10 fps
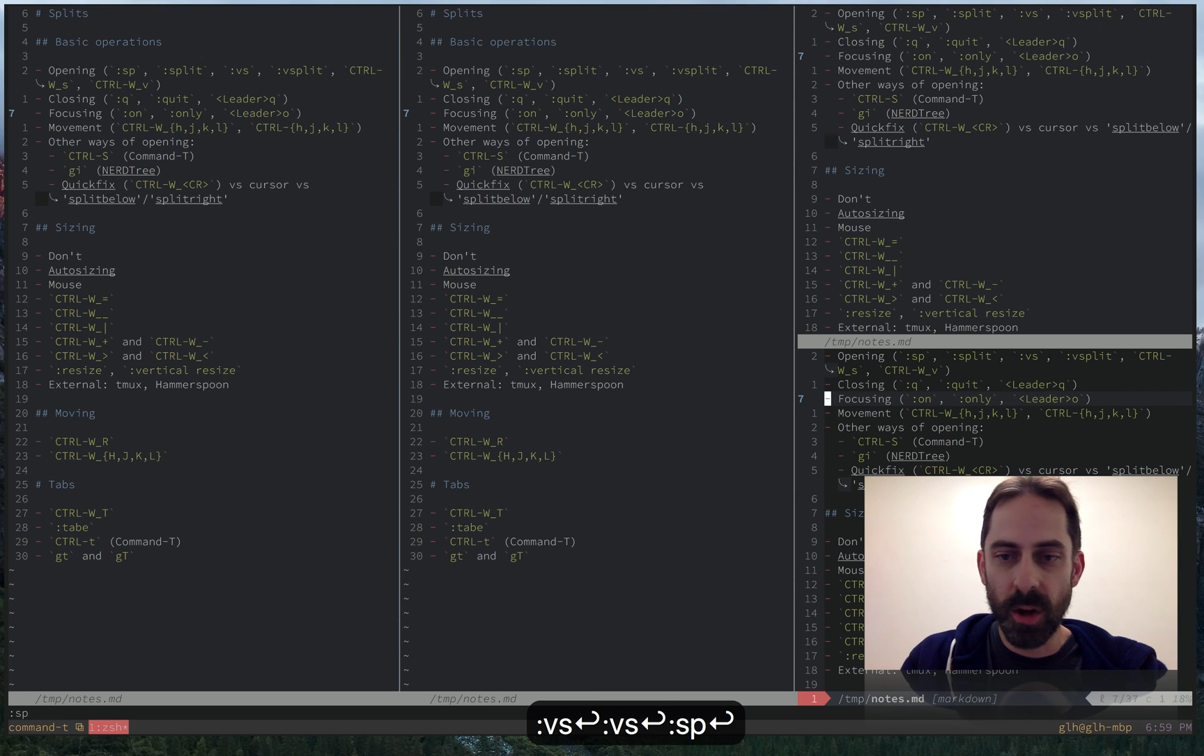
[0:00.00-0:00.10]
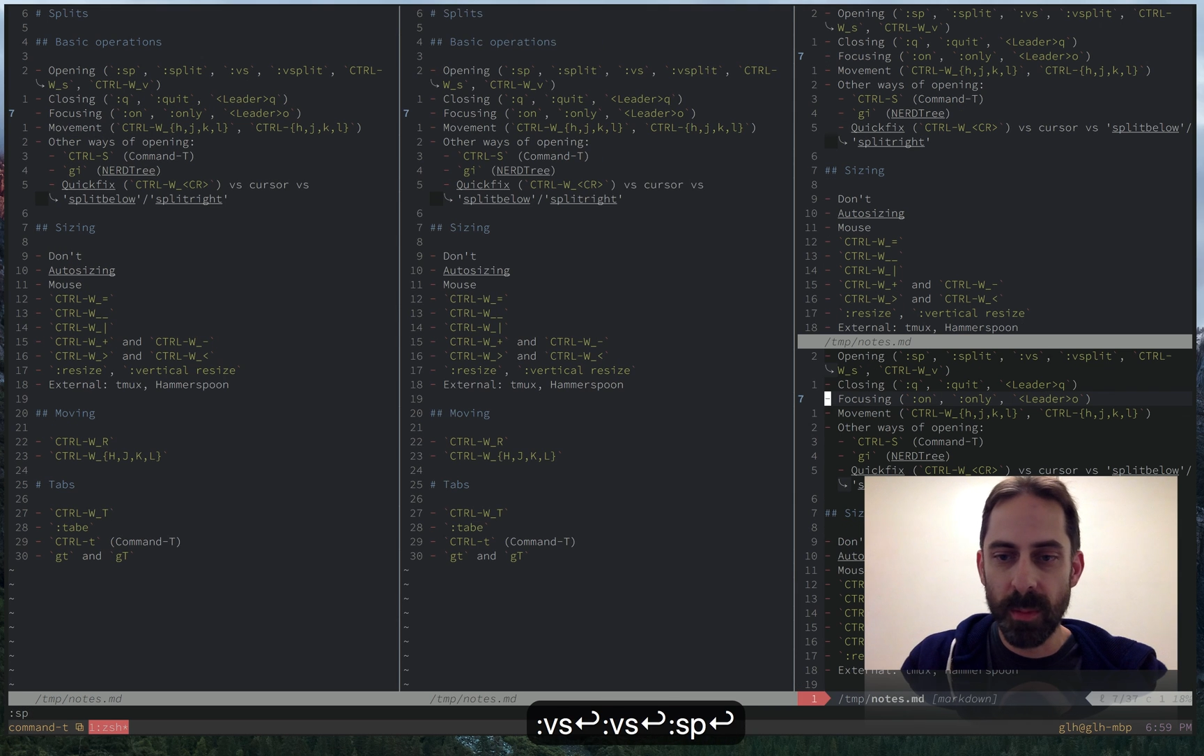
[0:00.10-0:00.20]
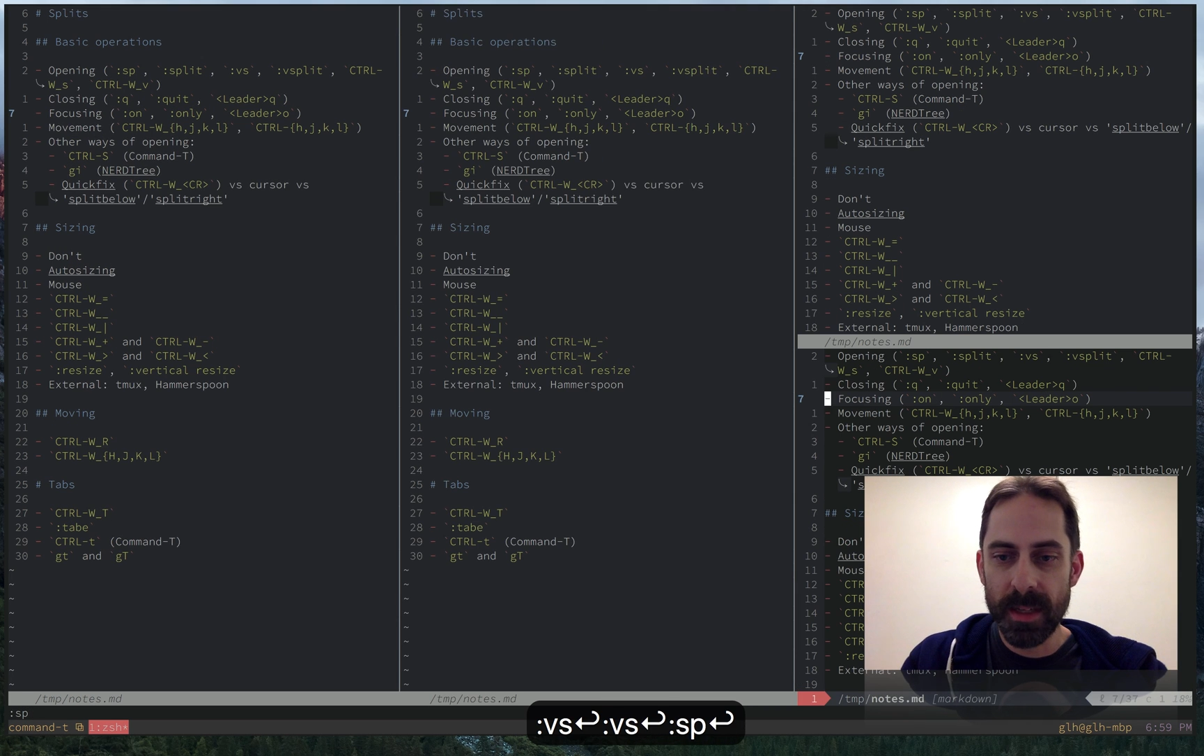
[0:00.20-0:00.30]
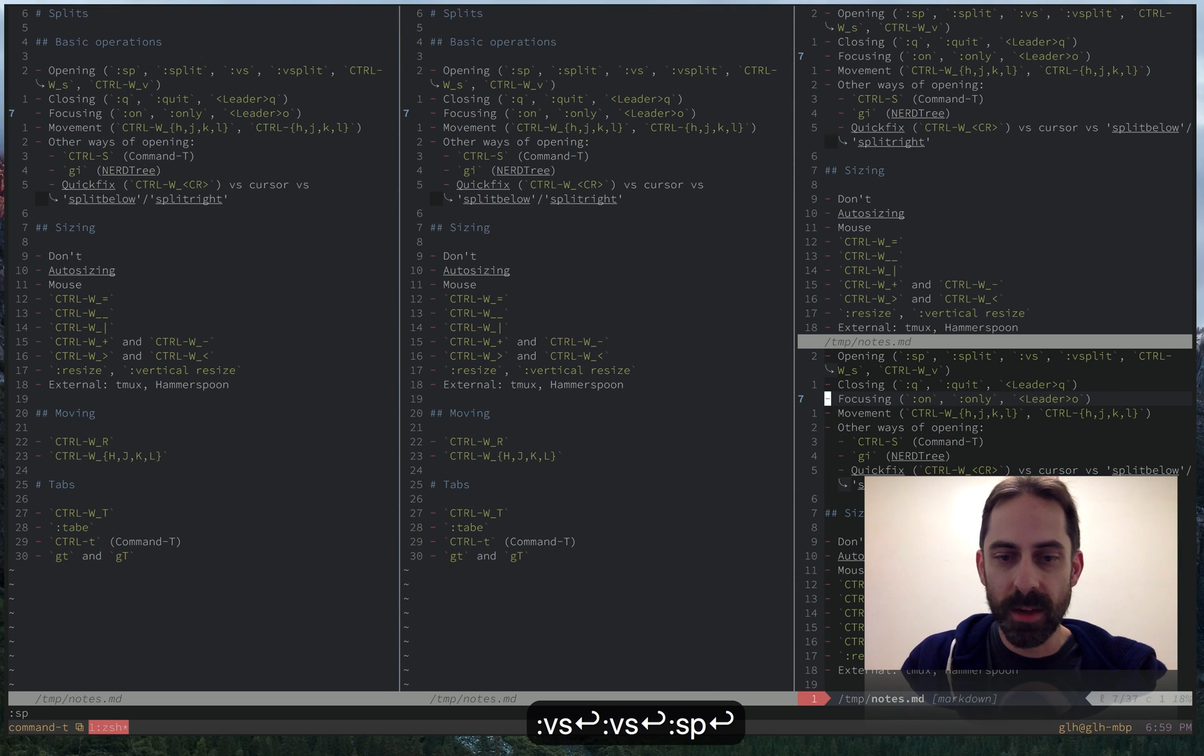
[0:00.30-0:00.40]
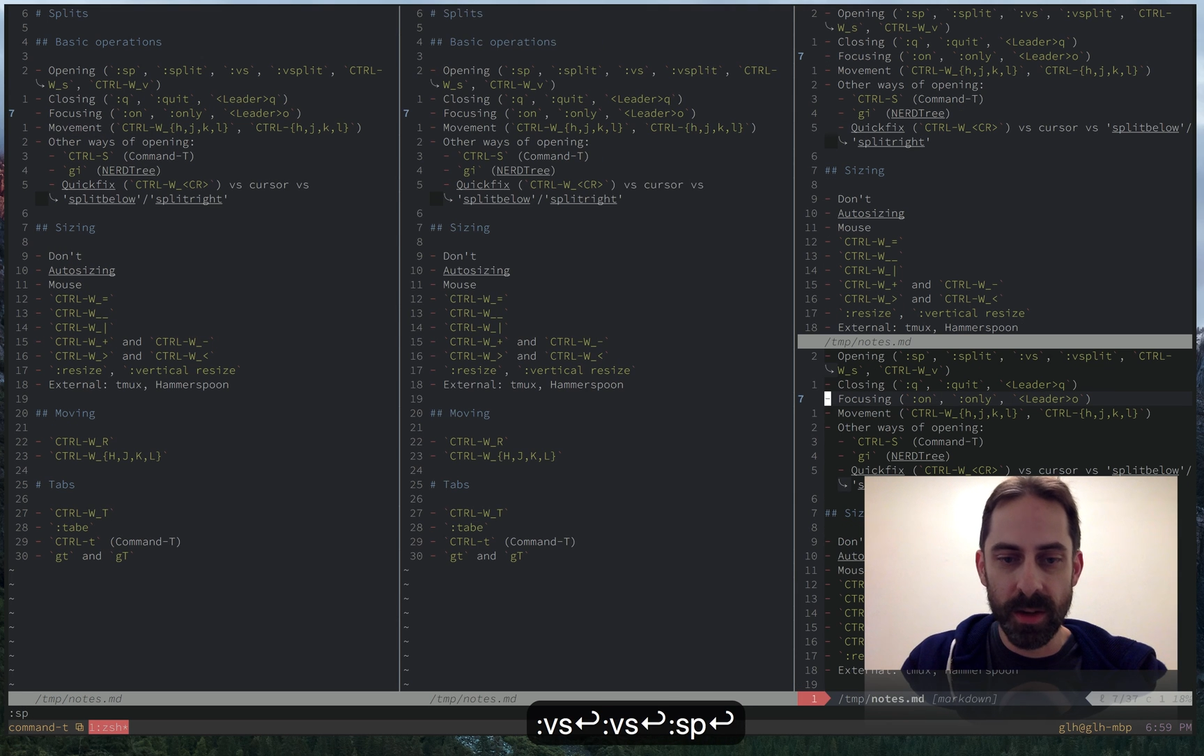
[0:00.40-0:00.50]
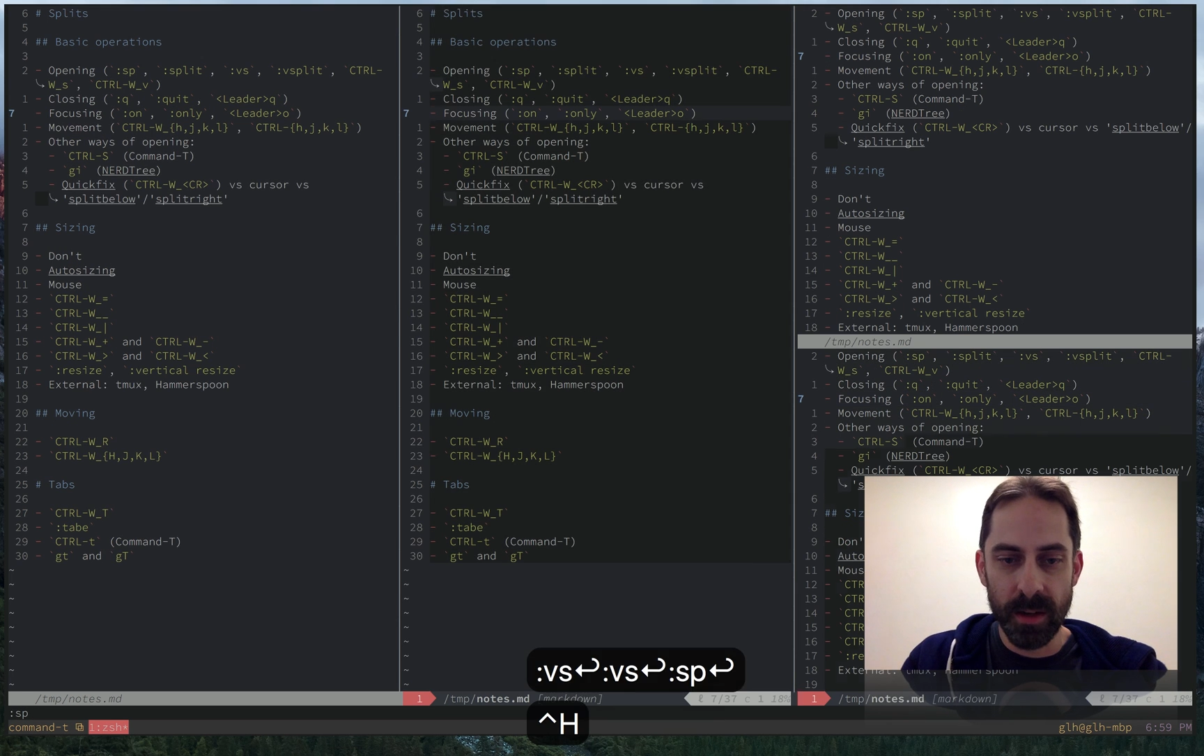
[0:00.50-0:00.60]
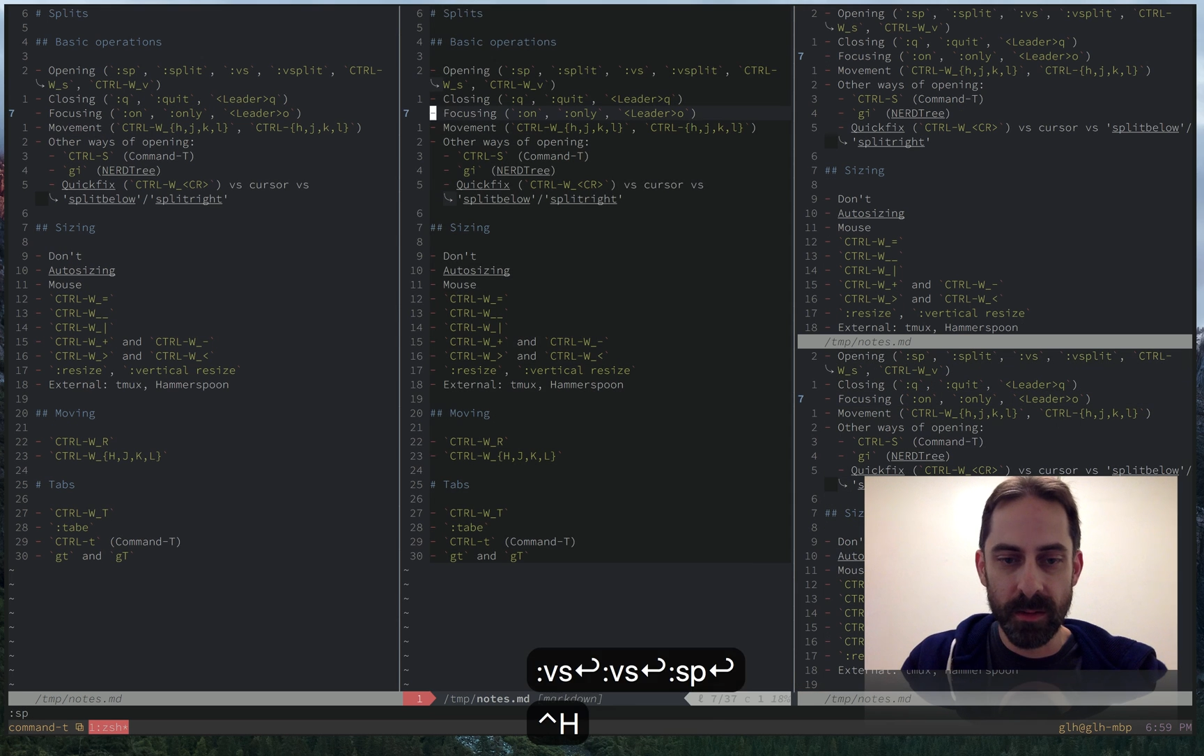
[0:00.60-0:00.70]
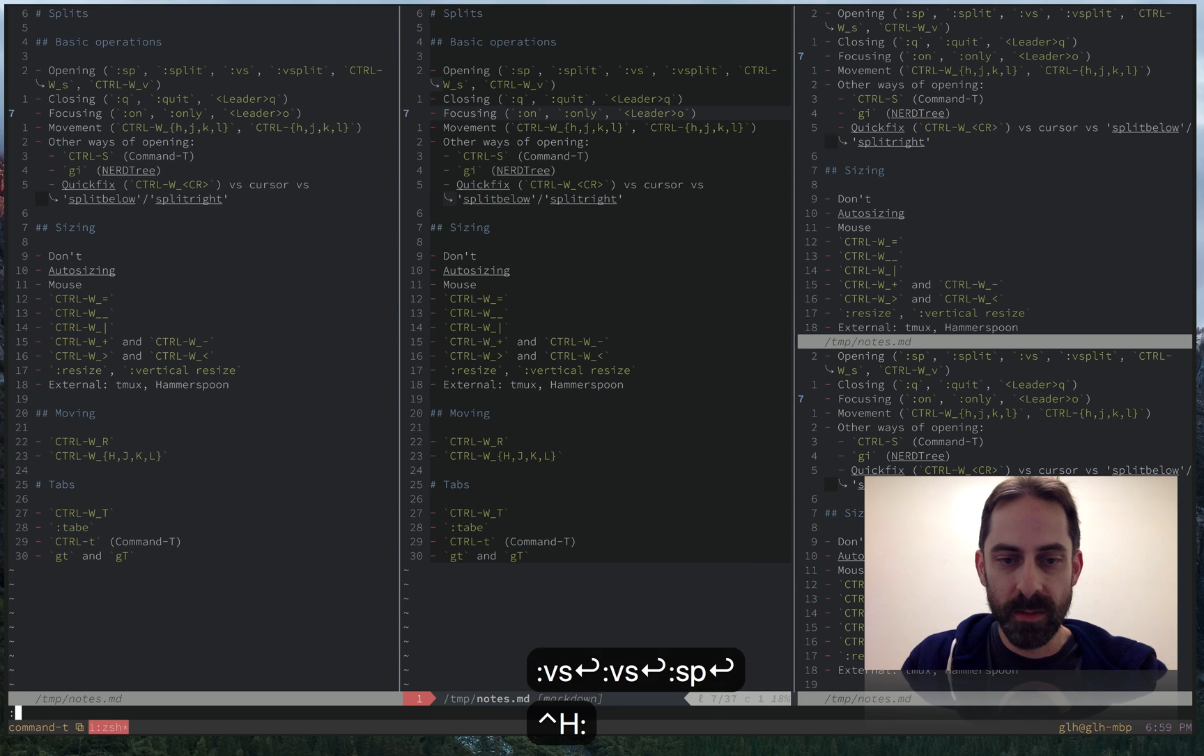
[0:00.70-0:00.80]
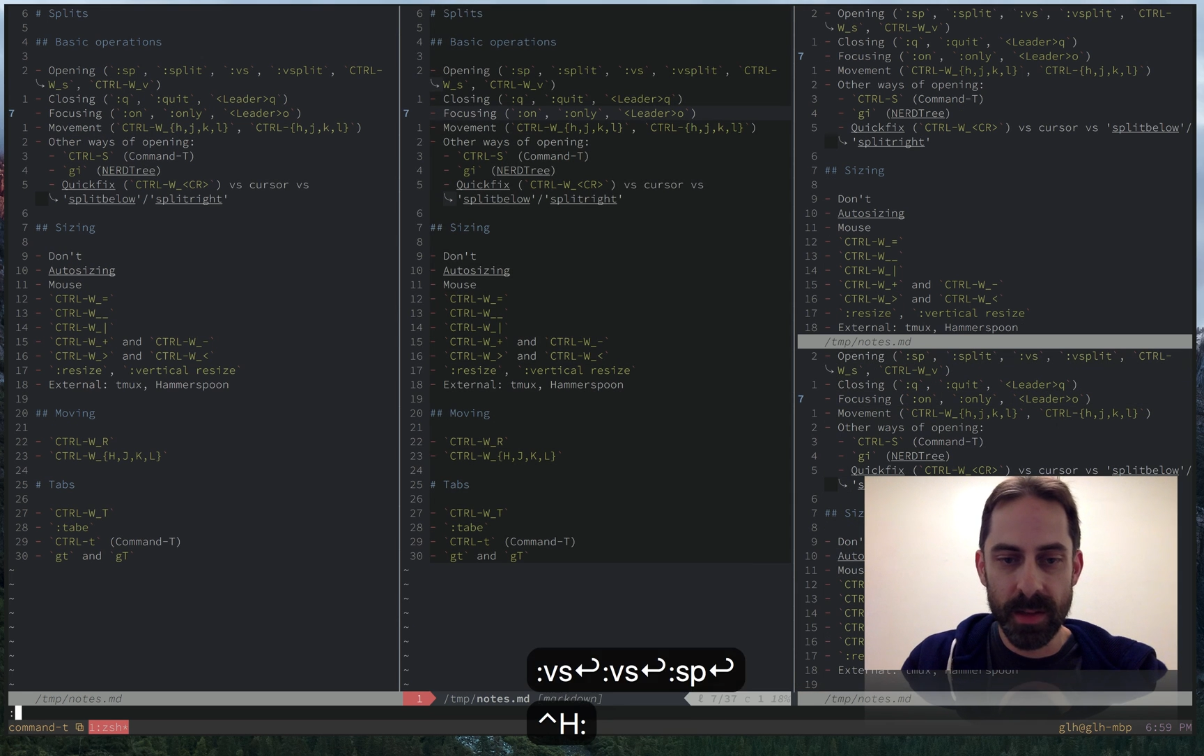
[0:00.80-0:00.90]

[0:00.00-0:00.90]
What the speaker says: commenting on it